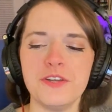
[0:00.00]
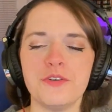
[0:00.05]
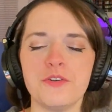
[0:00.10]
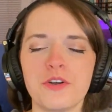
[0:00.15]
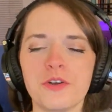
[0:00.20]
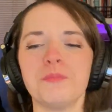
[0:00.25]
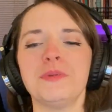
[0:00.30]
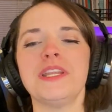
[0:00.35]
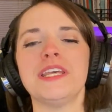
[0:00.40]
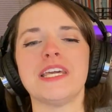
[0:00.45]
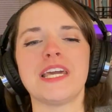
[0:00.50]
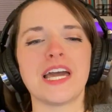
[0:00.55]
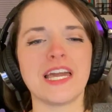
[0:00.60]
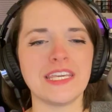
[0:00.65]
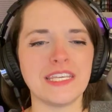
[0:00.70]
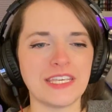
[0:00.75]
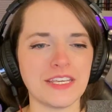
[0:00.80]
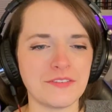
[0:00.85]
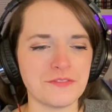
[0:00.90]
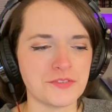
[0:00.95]
Normally, I
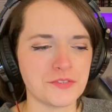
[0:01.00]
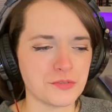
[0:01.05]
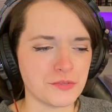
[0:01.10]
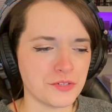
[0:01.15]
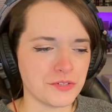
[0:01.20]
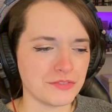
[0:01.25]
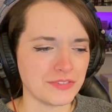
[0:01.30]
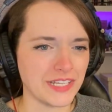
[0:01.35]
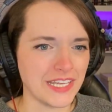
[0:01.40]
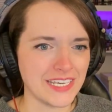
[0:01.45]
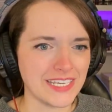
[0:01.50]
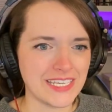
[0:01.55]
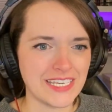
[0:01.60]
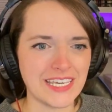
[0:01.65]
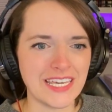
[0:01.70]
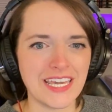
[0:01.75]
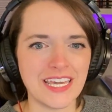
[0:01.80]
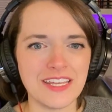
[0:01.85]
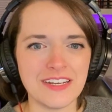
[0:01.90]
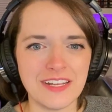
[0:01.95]
give sort of like
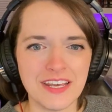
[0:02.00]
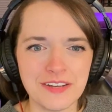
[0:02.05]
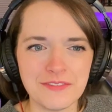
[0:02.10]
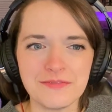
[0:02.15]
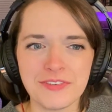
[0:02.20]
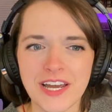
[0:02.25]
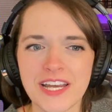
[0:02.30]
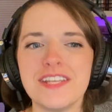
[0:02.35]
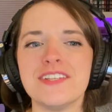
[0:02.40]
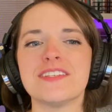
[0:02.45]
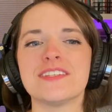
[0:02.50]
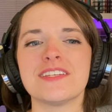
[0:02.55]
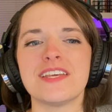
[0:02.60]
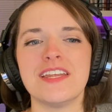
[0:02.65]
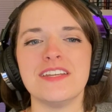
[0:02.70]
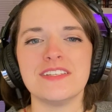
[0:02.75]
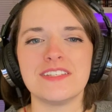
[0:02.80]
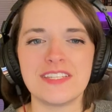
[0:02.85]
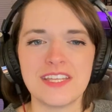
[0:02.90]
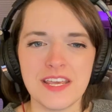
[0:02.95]
advice
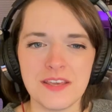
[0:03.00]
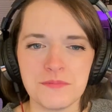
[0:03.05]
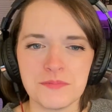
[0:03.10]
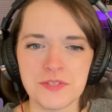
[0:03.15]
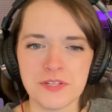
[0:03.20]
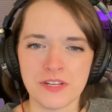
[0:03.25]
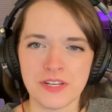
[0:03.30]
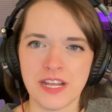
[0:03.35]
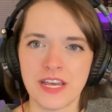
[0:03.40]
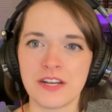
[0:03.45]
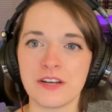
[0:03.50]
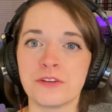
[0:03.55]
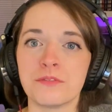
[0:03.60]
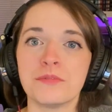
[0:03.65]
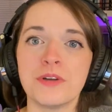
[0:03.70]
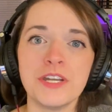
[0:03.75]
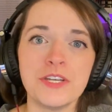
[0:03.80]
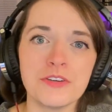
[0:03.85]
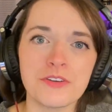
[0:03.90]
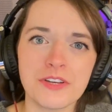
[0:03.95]
and tips on how to
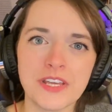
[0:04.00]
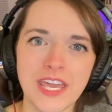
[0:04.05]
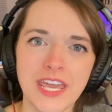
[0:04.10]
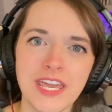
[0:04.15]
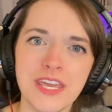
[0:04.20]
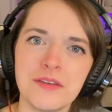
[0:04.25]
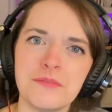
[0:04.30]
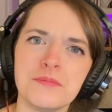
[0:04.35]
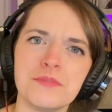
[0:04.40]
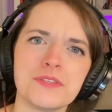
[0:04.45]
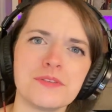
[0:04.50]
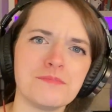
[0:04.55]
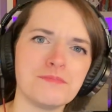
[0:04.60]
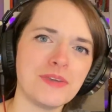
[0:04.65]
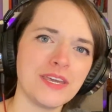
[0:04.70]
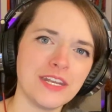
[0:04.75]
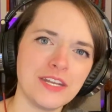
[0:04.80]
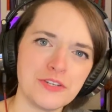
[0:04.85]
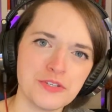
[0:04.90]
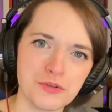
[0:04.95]
run your games and
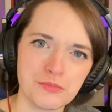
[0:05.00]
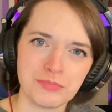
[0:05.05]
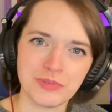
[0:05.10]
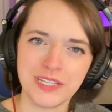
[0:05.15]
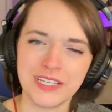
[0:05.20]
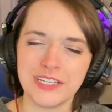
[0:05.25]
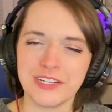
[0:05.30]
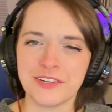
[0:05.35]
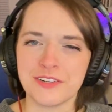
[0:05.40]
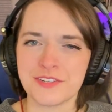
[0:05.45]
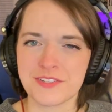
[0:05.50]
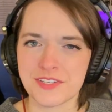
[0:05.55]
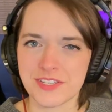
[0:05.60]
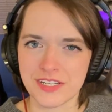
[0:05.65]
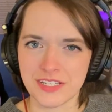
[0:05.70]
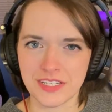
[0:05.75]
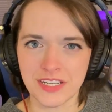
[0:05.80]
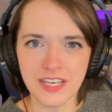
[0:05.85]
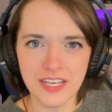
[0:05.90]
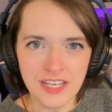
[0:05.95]
manage your players
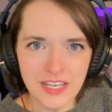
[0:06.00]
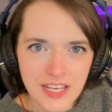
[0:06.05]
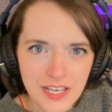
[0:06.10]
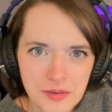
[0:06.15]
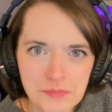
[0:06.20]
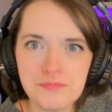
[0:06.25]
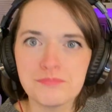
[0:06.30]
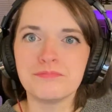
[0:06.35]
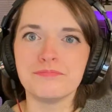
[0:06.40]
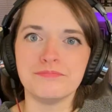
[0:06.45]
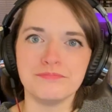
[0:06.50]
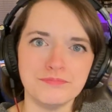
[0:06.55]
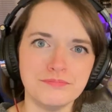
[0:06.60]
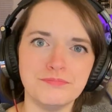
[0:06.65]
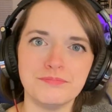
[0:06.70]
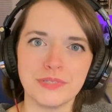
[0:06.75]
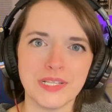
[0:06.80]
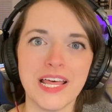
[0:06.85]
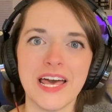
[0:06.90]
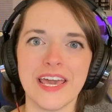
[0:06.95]
and
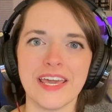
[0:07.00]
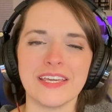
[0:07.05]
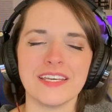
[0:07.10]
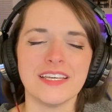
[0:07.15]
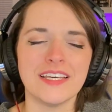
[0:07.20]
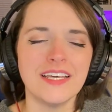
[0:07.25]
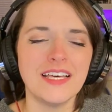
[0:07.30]
play.